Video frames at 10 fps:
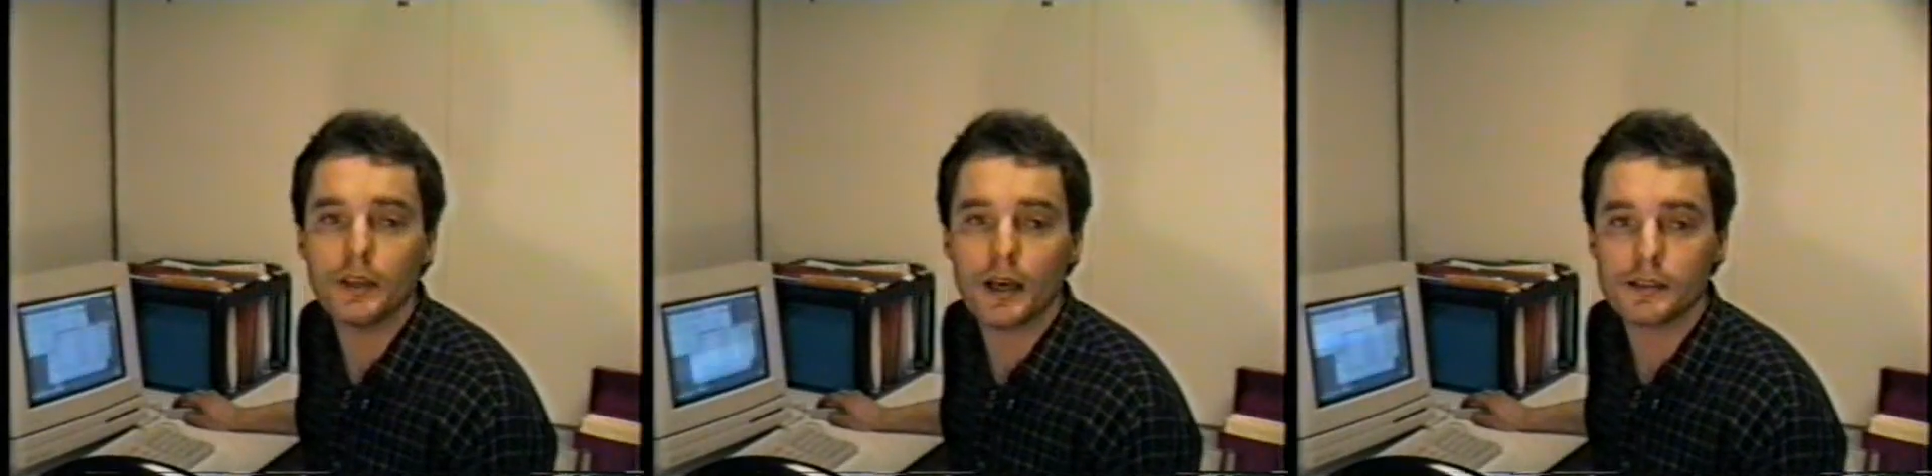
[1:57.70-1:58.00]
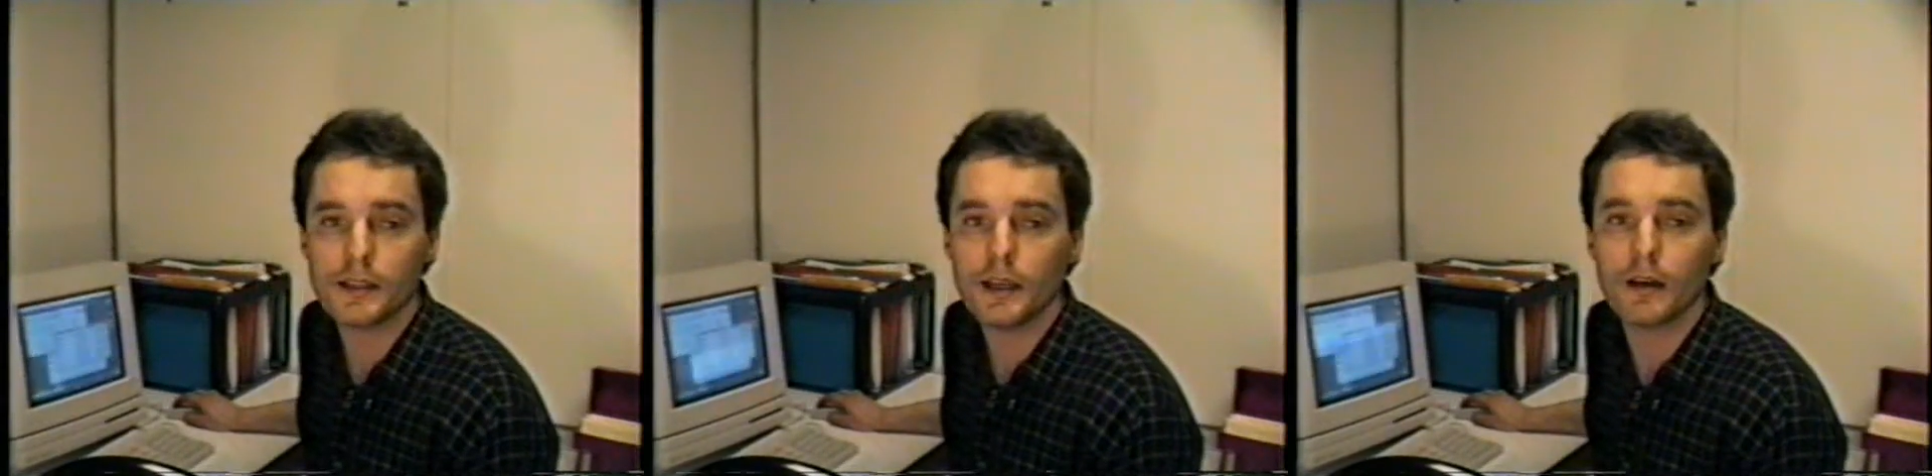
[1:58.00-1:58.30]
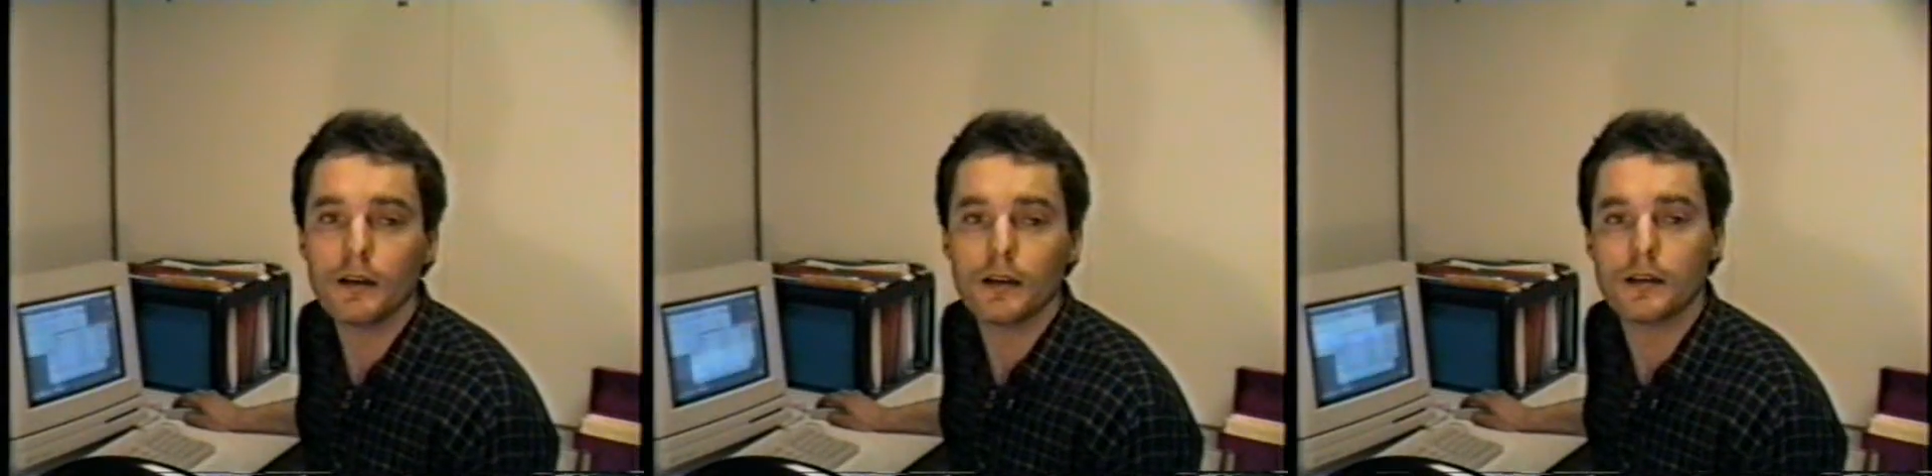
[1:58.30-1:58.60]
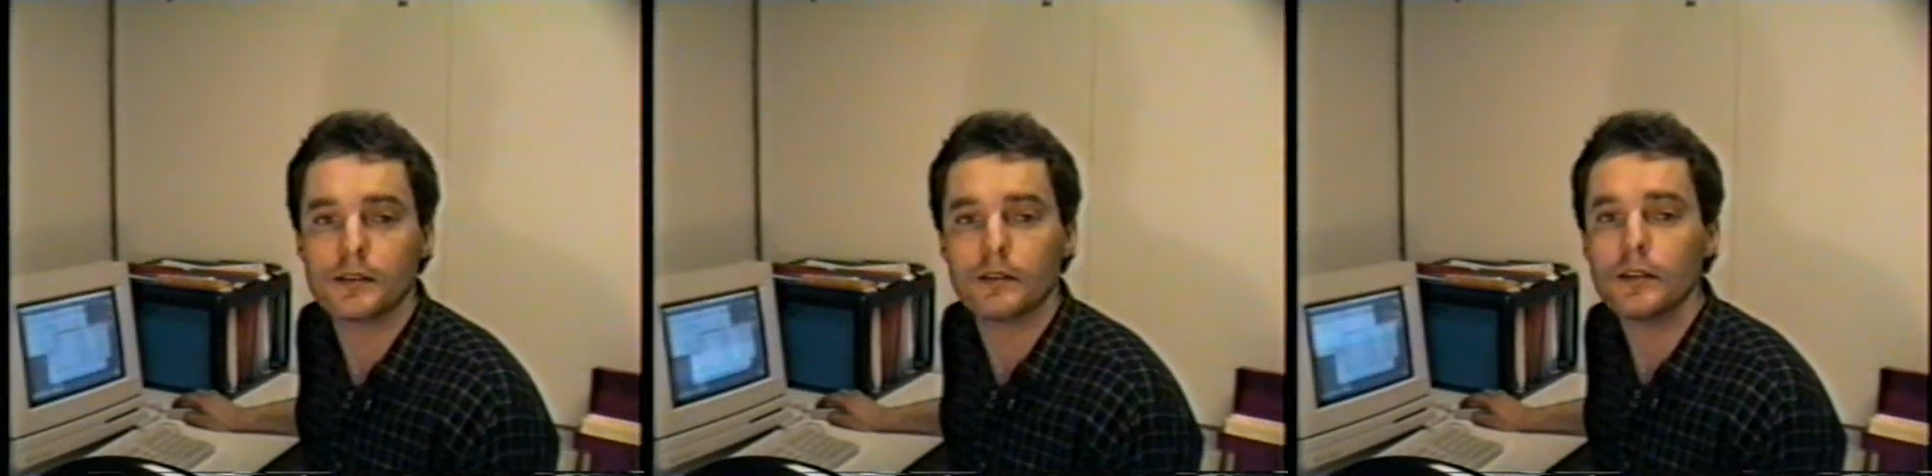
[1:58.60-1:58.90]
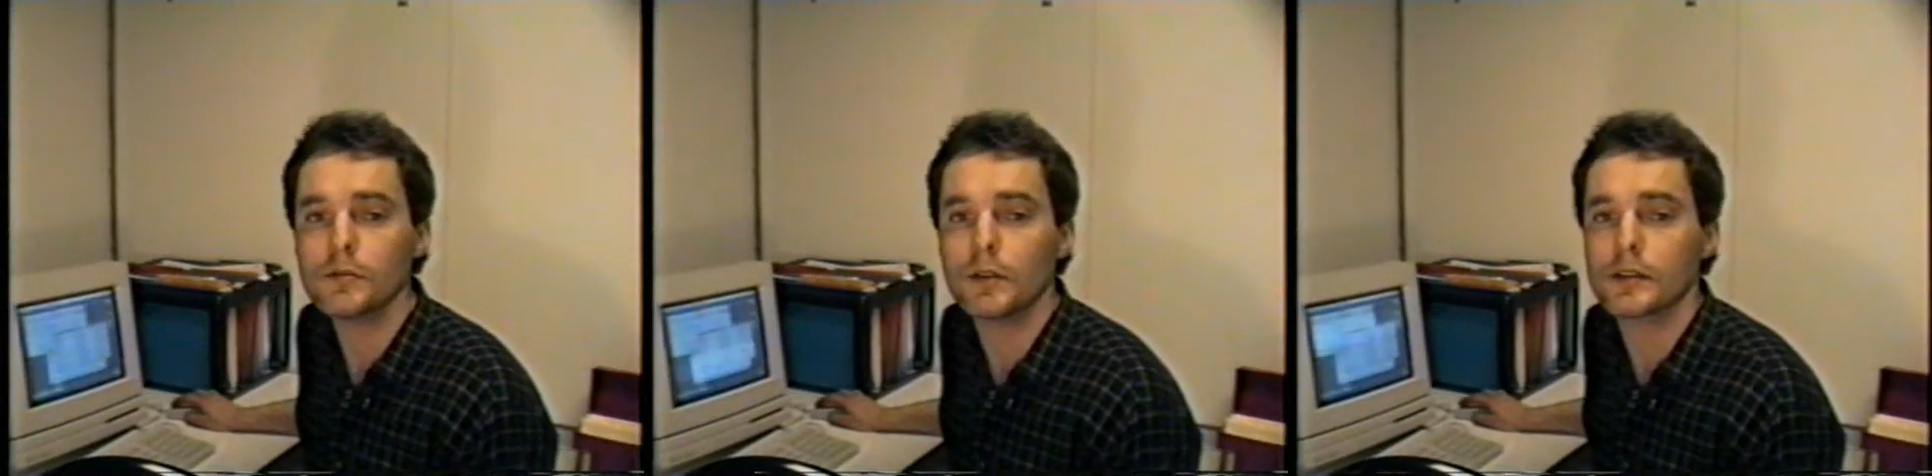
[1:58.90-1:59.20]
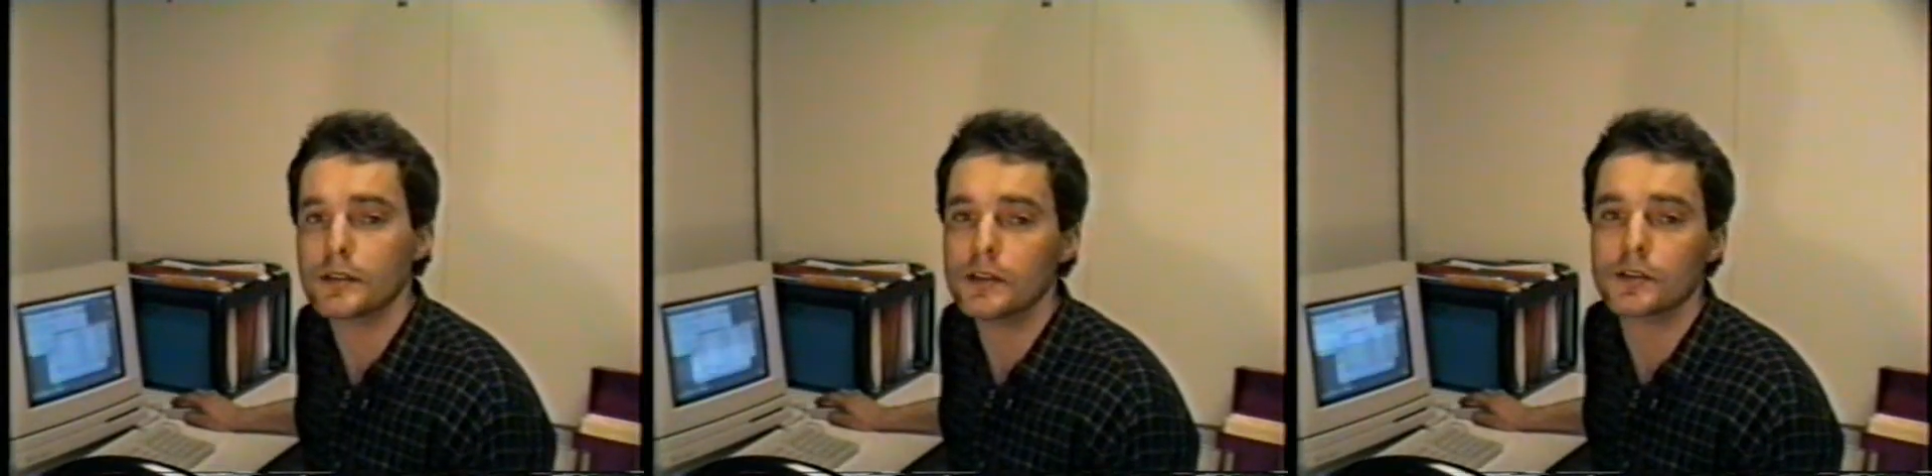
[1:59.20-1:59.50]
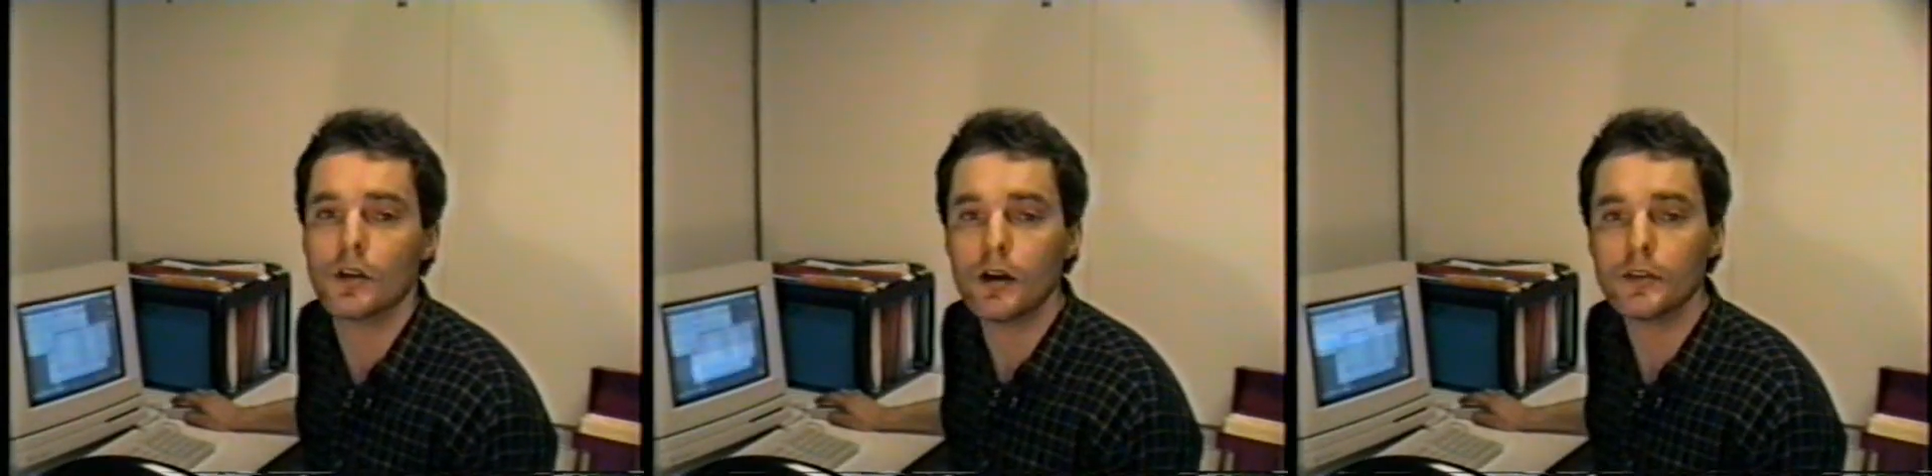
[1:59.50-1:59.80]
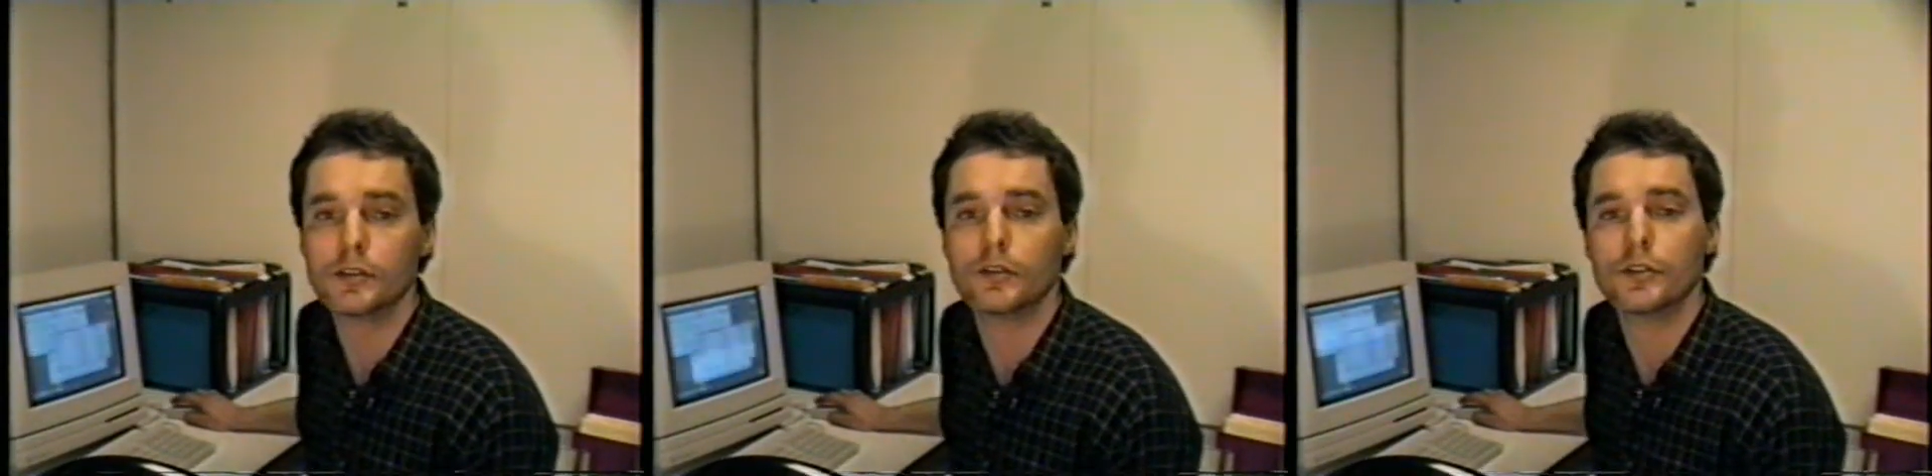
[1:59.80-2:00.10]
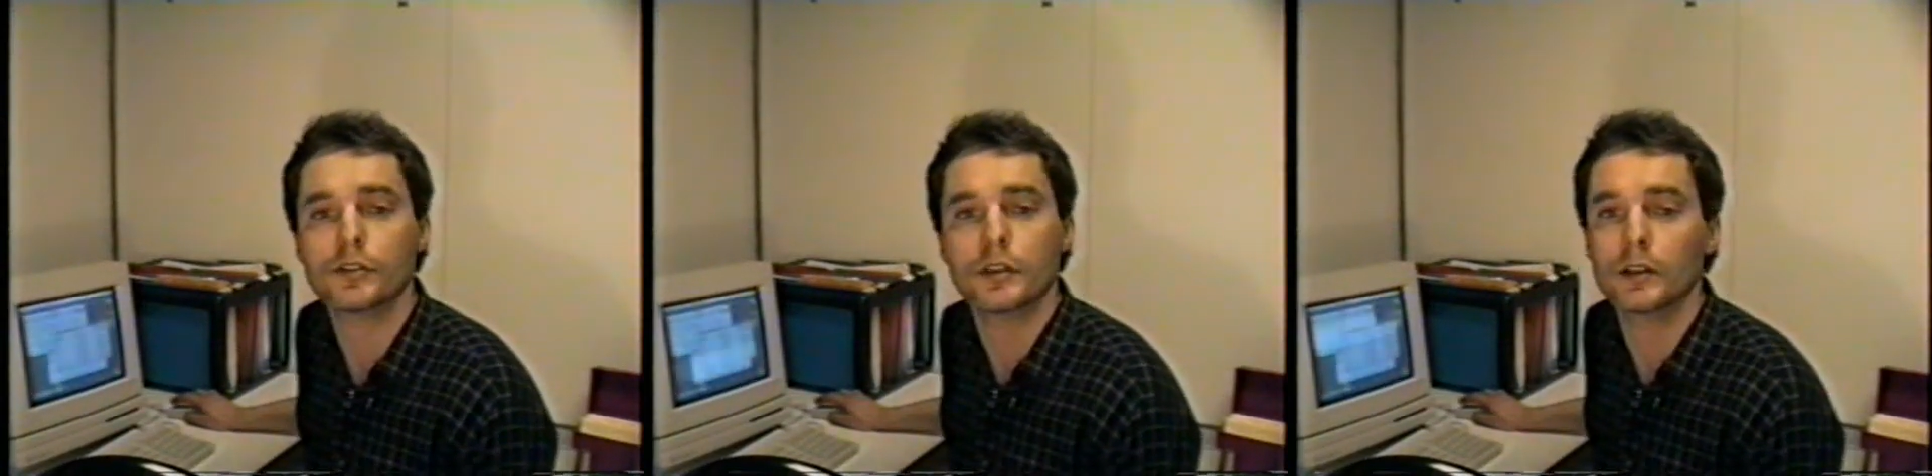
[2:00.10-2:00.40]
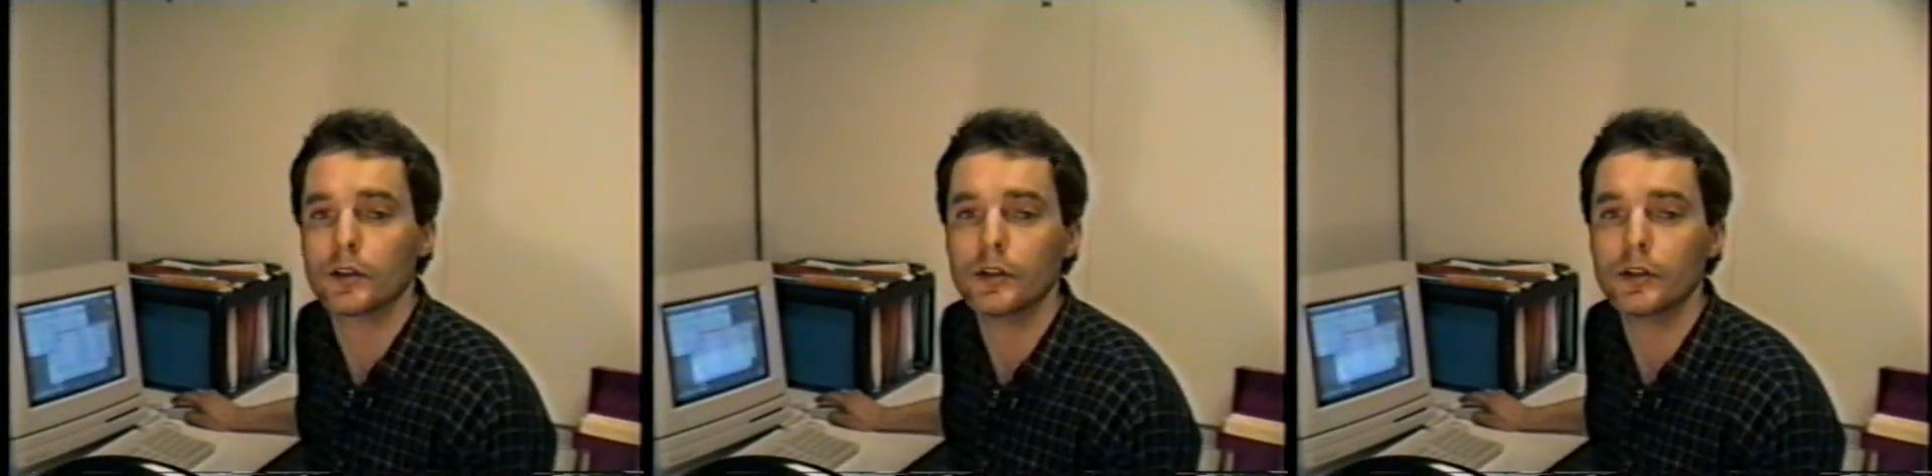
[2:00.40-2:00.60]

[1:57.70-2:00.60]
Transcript: The idea is that this will assist novice users in